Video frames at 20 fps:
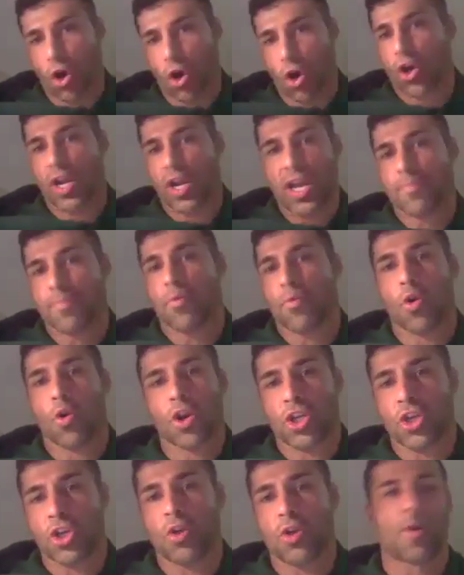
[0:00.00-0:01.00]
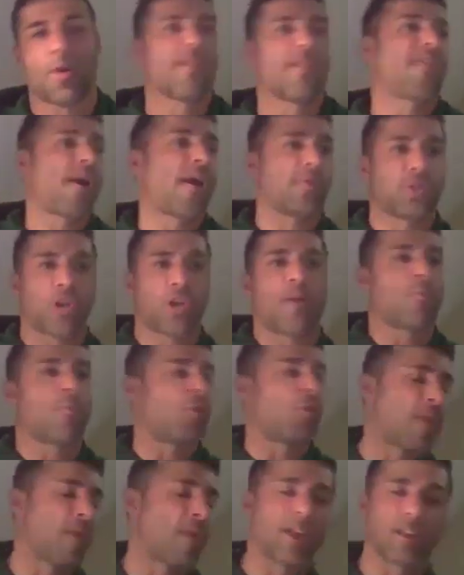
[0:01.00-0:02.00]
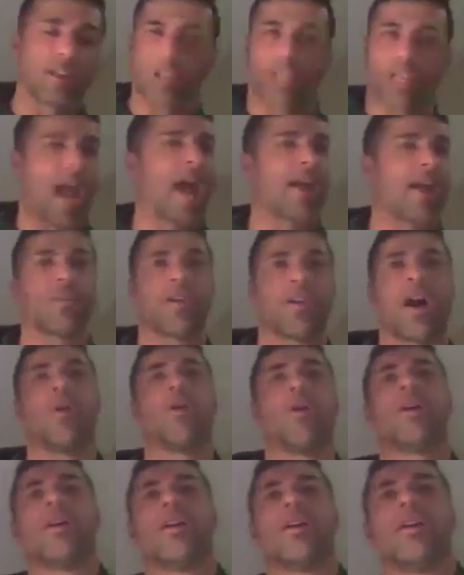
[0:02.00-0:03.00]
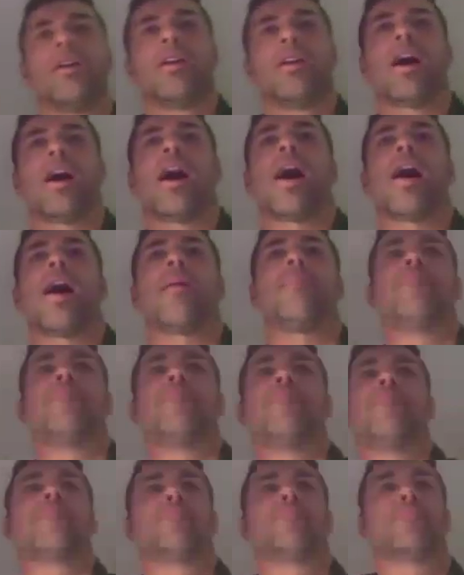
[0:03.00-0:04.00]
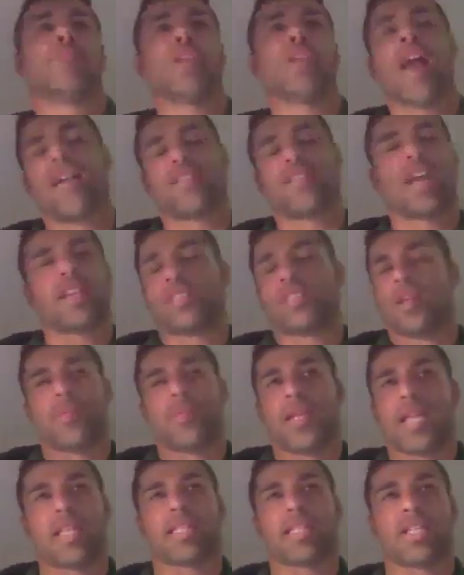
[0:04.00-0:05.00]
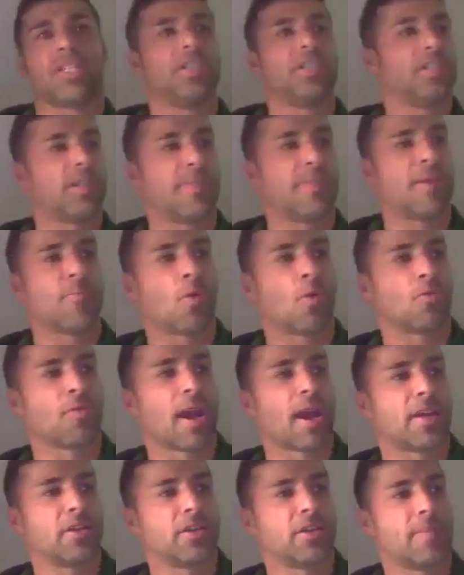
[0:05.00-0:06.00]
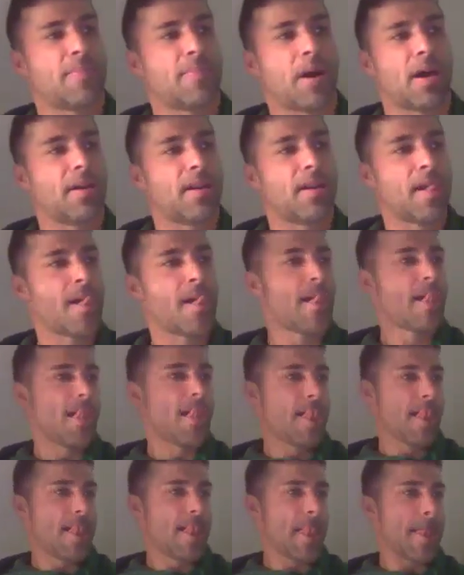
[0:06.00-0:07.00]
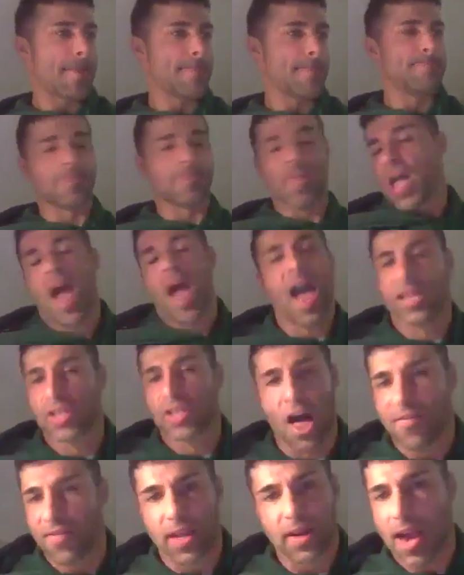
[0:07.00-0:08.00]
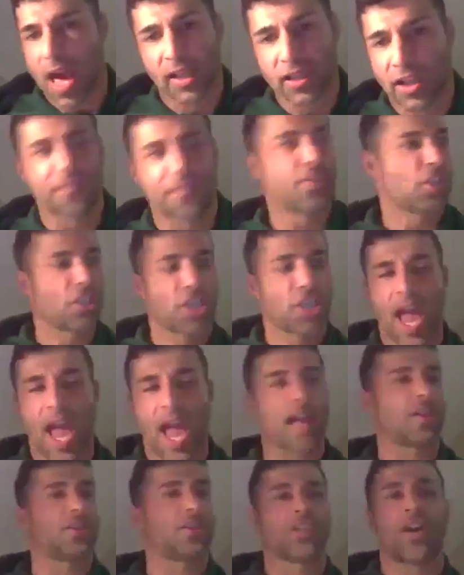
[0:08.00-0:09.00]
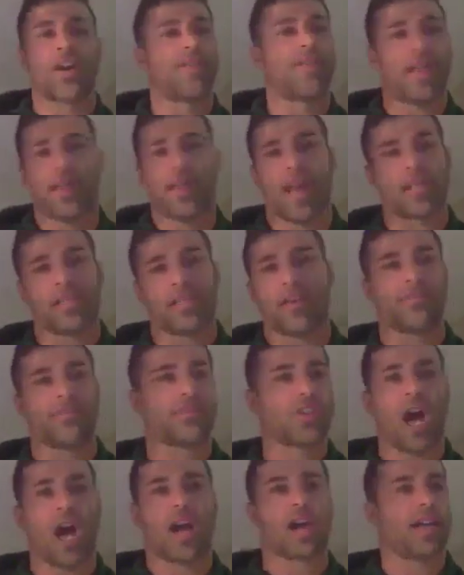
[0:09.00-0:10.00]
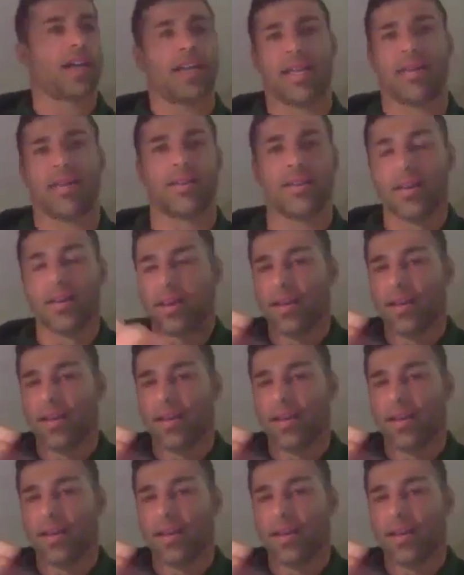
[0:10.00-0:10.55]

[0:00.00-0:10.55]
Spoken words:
we'd work in more humor if I was on more regularly. I don't know. You'd have to ask somebody that listens to me more regularly, but I love it. I love the challenge of it, and I love talking and